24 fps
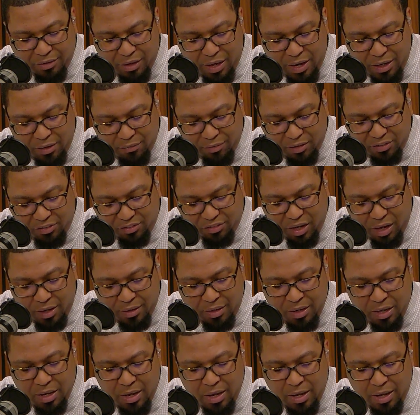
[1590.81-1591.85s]
and of the Son
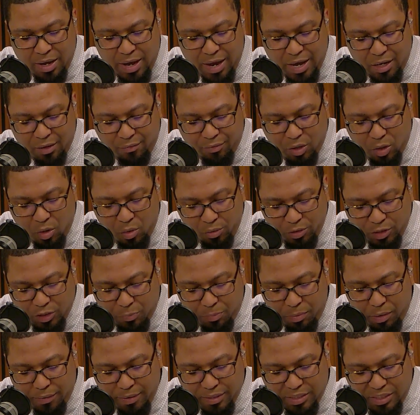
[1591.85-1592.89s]
and of the Holy Spirit,